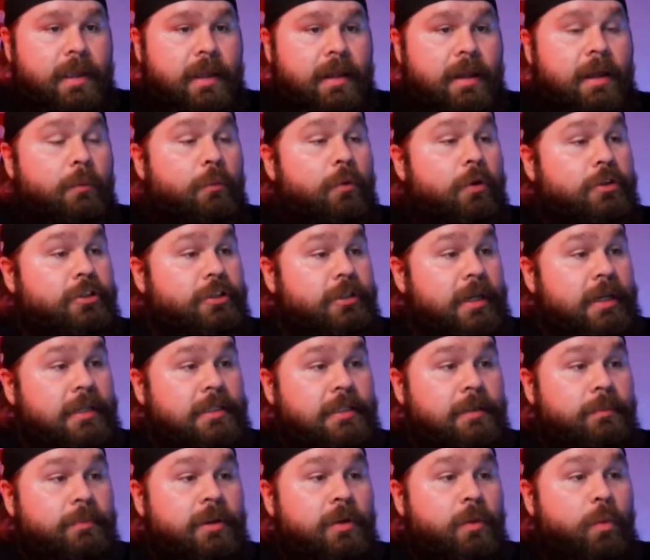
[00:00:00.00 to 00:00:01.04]
And I want you
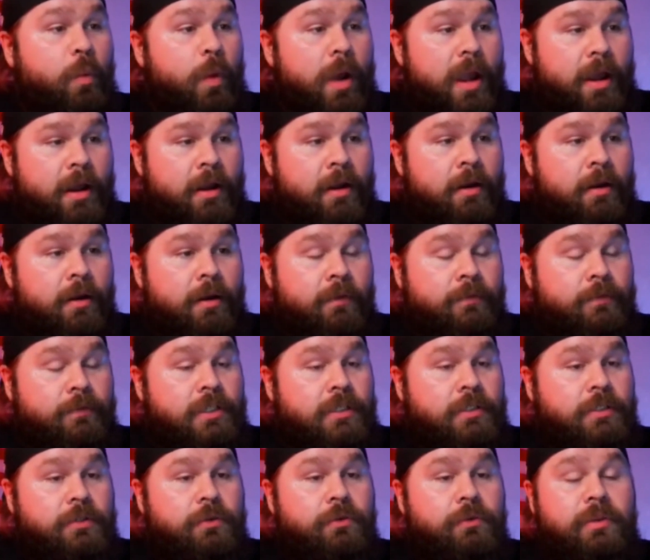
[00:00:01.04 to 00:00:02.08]
guys to be aware of
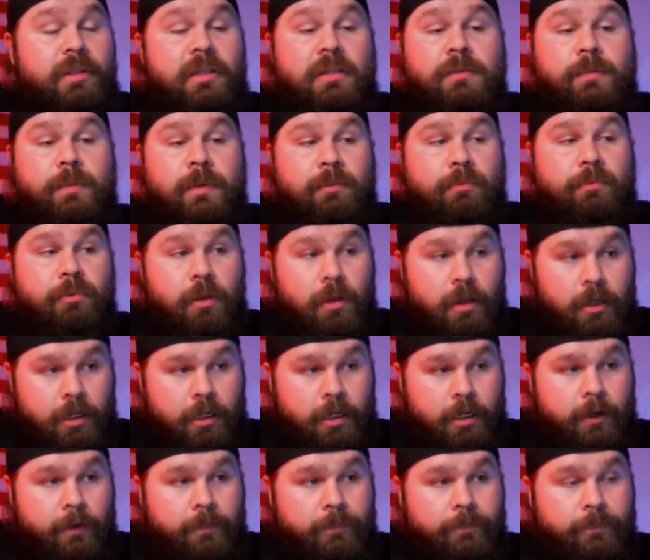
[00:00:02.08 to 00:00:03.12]
just who these people
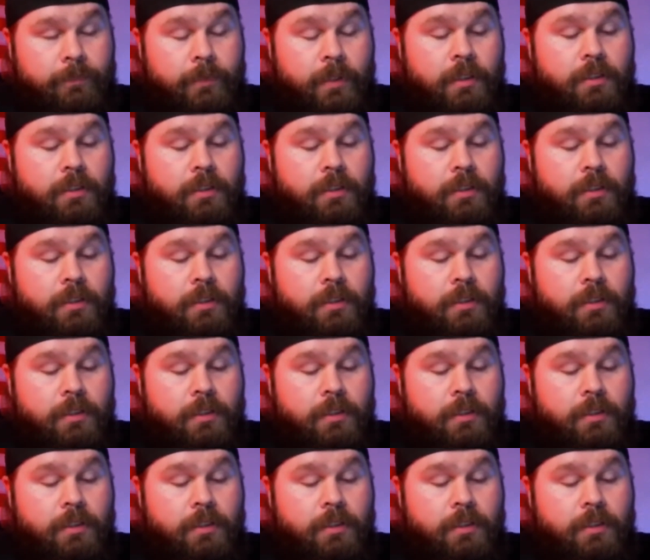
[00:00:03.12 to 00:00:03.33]
are.